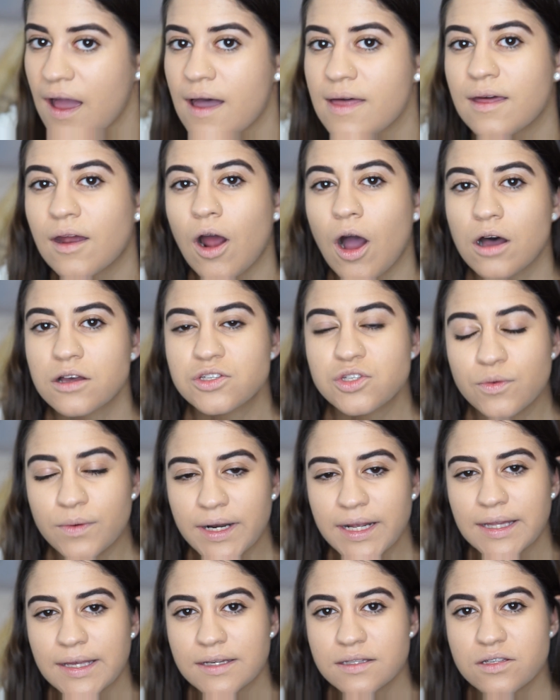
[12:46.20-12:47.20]
And then also what
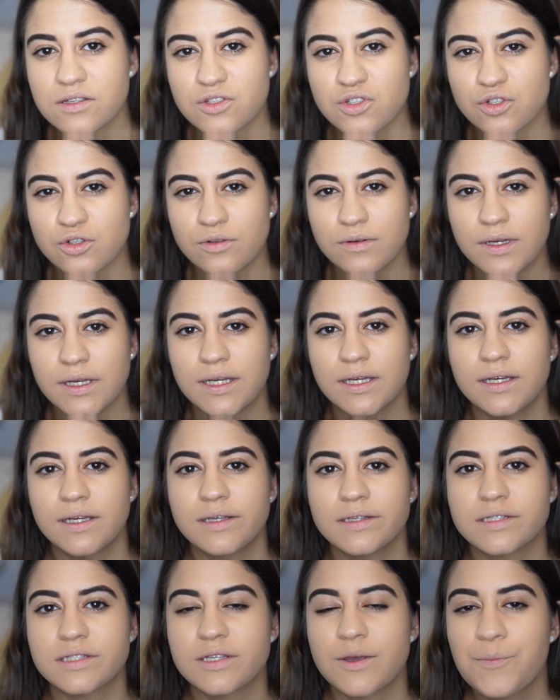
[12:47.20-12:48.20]
I like to do
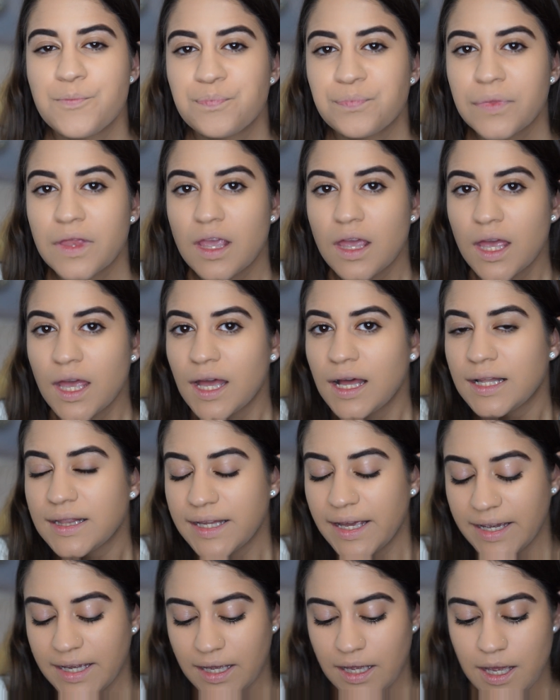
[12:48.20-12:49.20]
is,
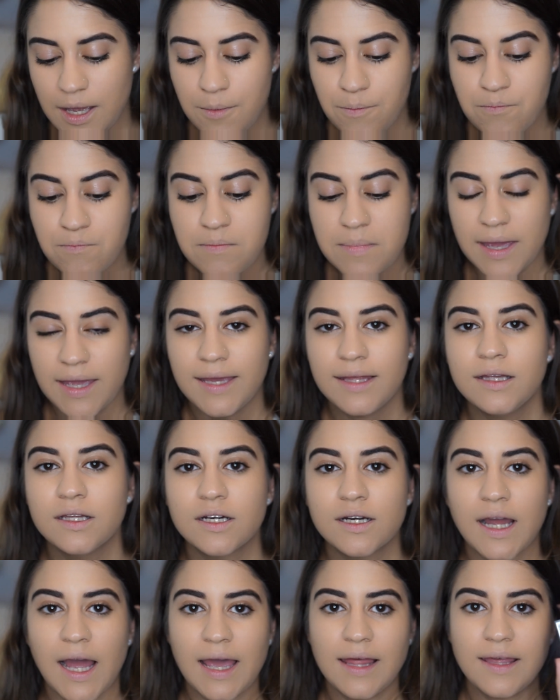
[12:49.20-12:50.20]
like, it may
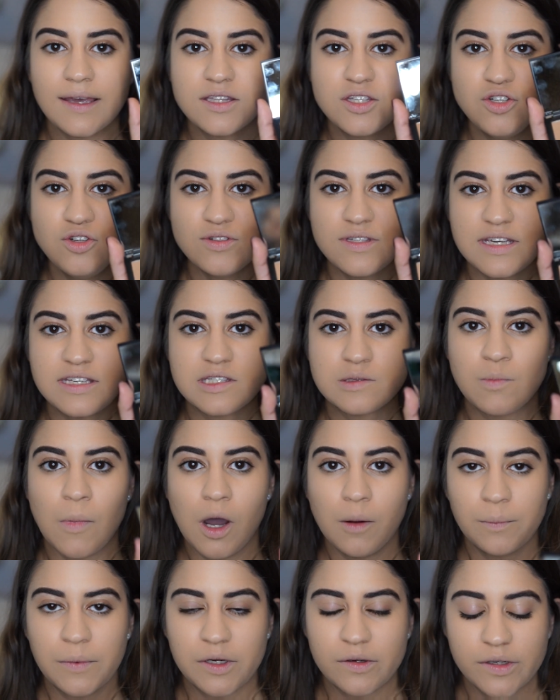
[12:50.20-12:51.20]
look, I like to use a
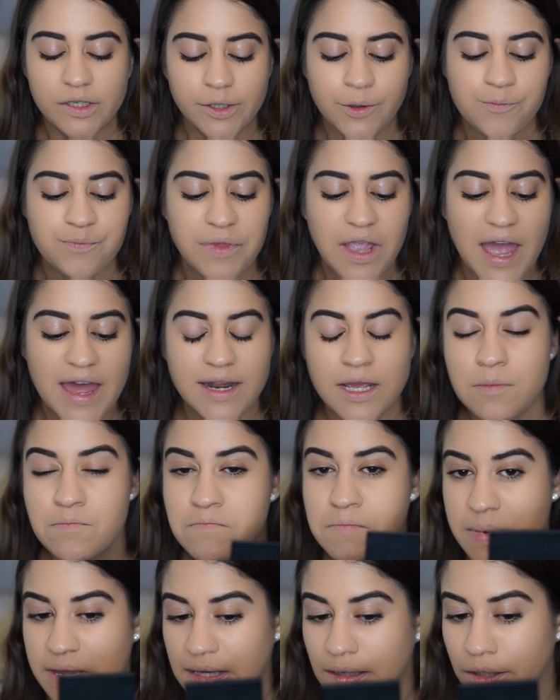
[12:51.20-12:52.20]
small mirror, and
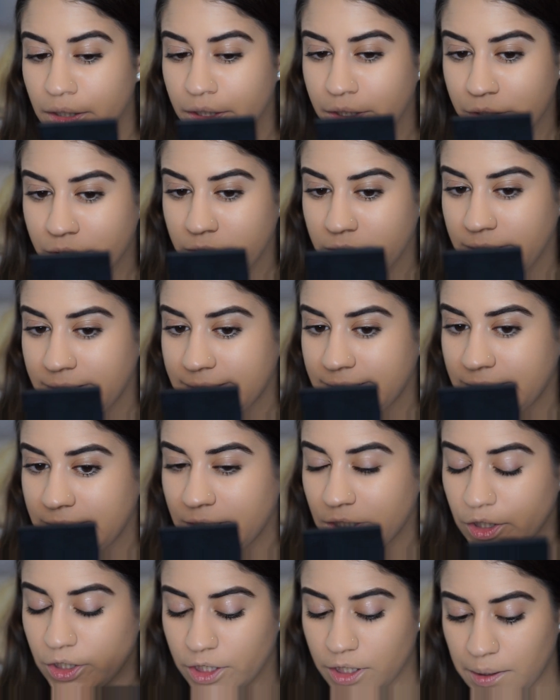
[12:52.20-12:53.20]
it may look good
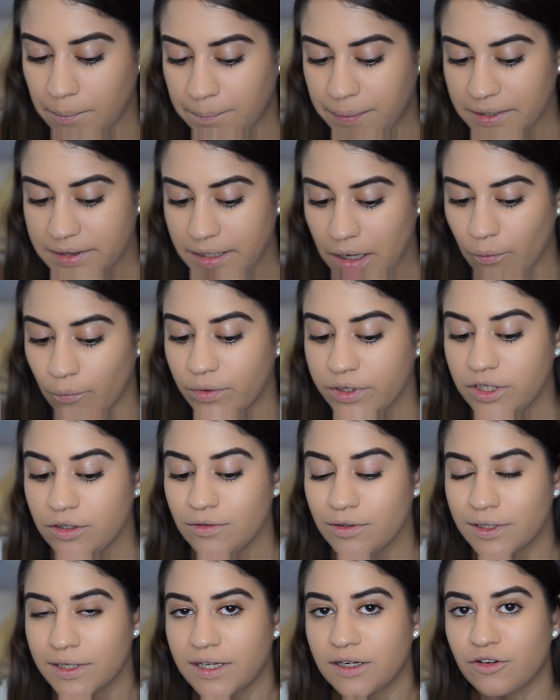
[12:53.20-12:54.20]
here, but then when you
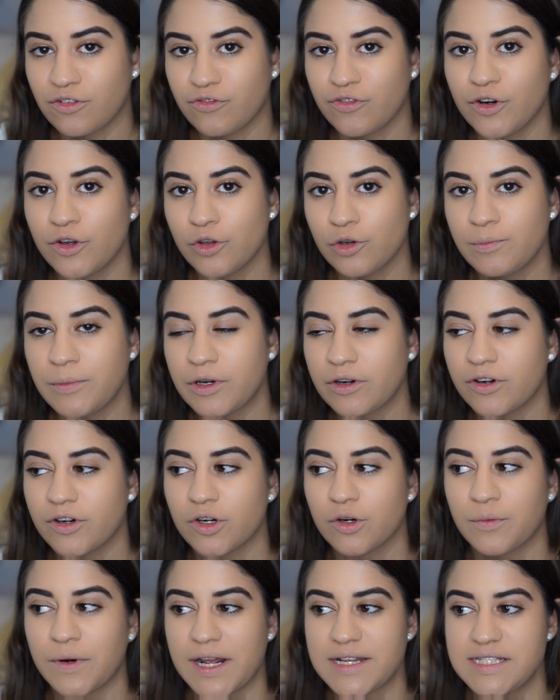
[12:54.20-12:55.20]
look in a further
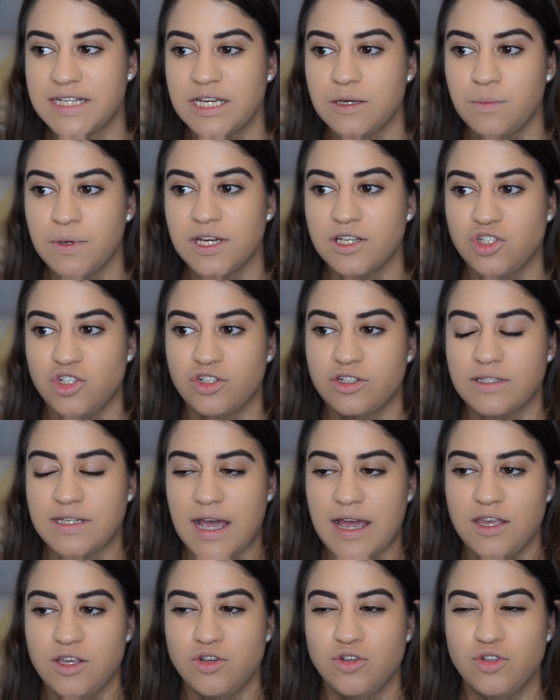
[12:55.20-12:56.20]
mirror or when I take pictures,
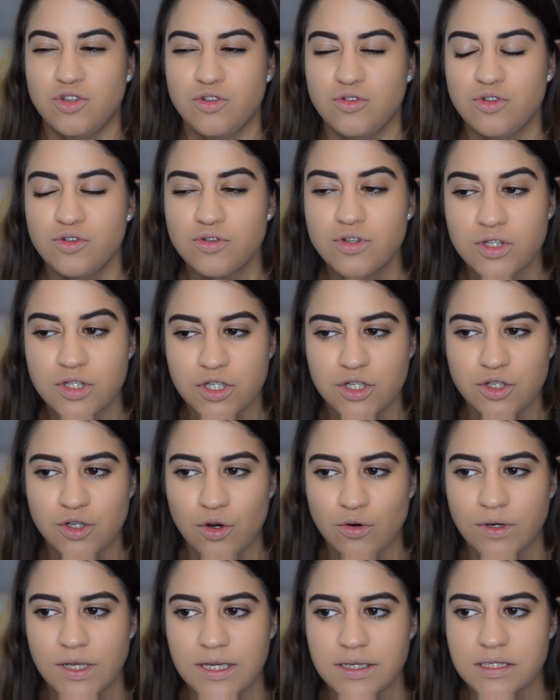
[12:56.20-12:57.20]
I used to
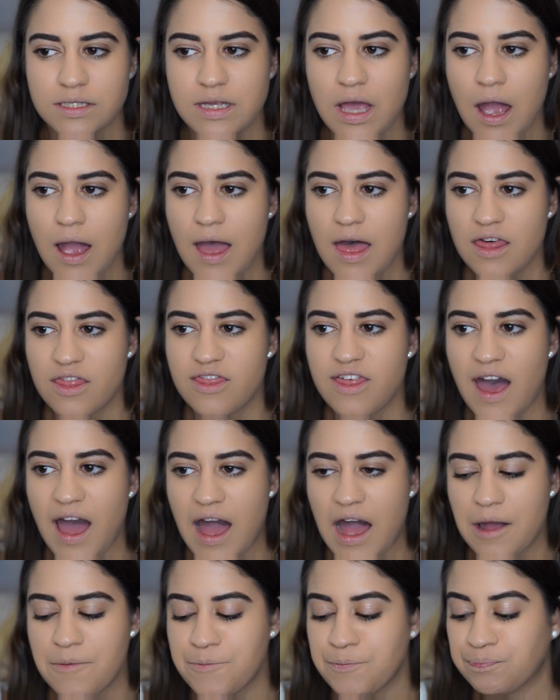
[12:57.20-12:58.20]
notice
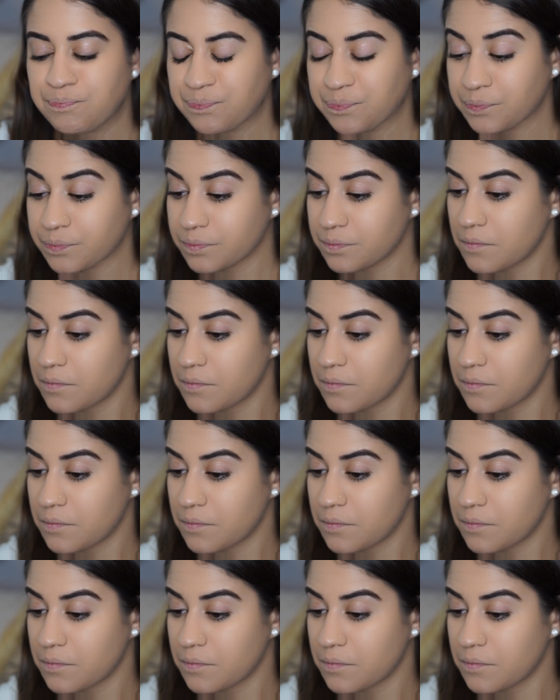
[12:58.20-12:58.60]
that